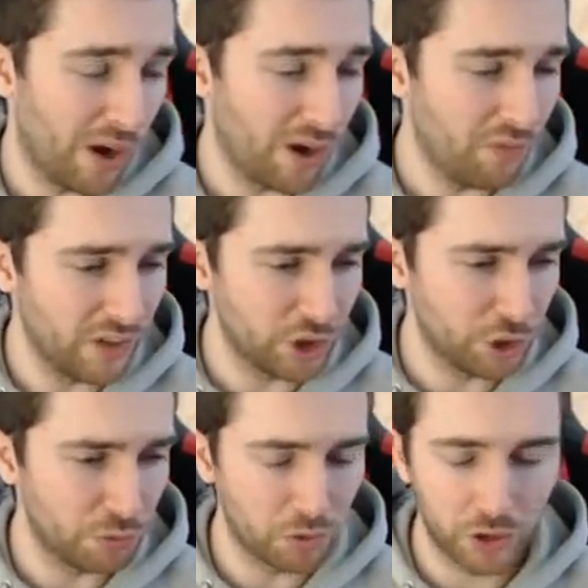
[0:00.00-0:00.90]
while. First
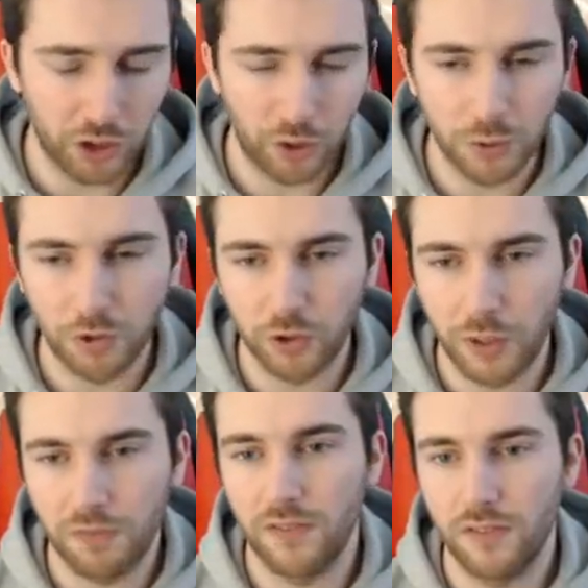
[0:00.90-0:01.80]
YouTube
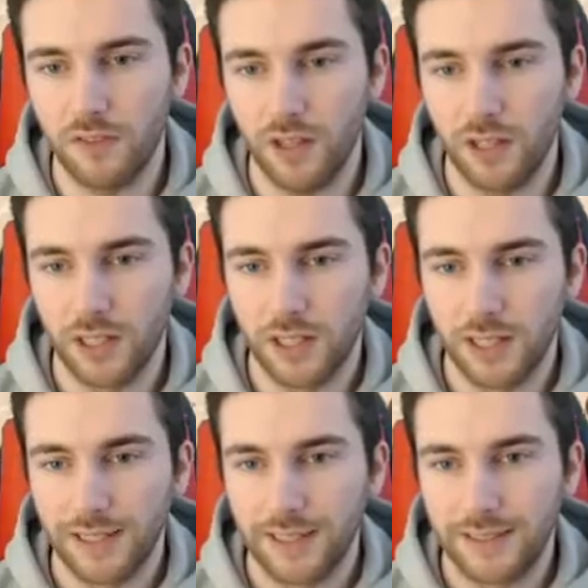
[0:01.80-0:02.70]
stream since uh,
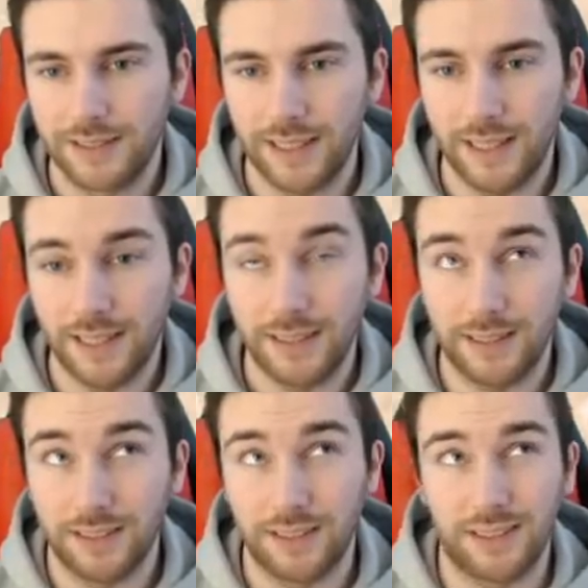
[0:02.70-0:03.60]

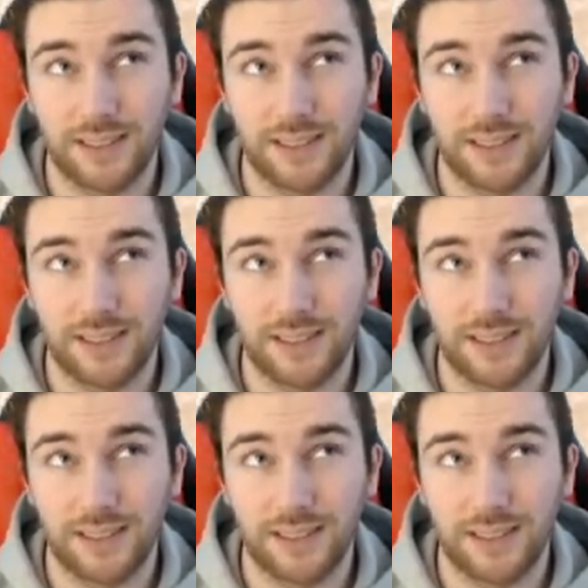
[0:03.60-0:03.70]
since